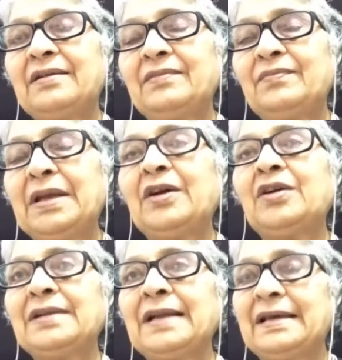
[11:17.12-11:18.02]

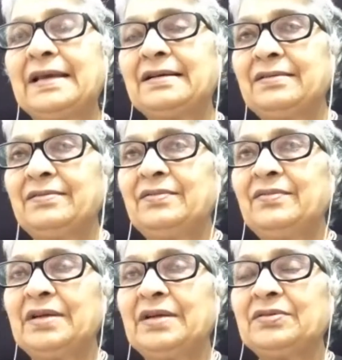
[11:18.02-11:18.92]
not like
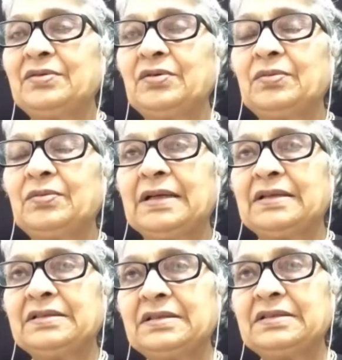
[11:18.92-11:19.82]
what Guru
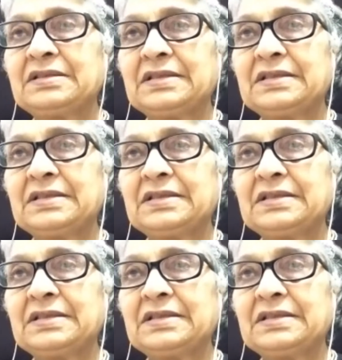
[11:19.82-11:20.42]
Maharaj is telling.